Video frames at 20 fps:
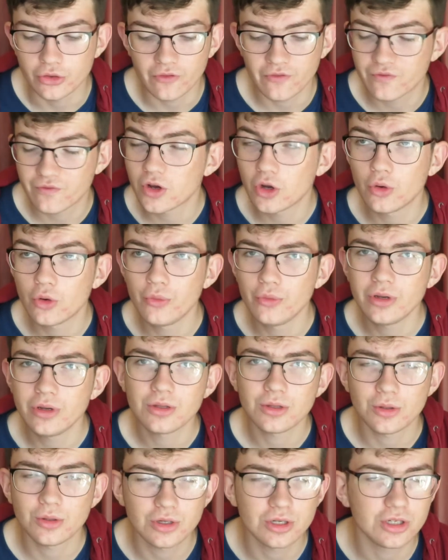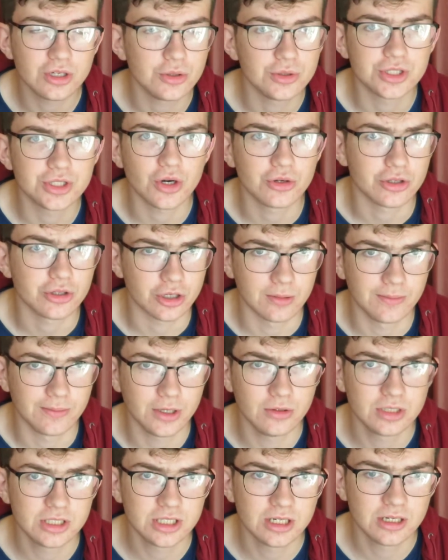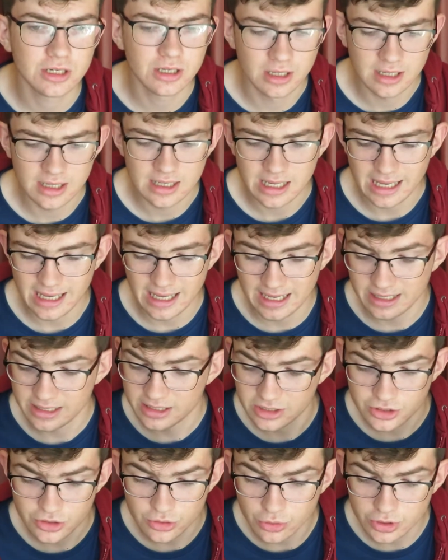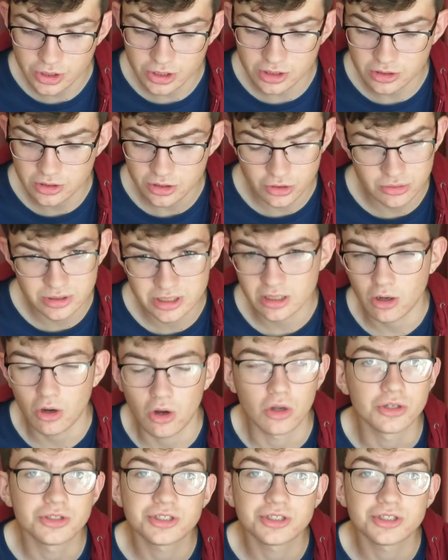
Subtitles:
your phone, you can use it on your computer, and you can use it on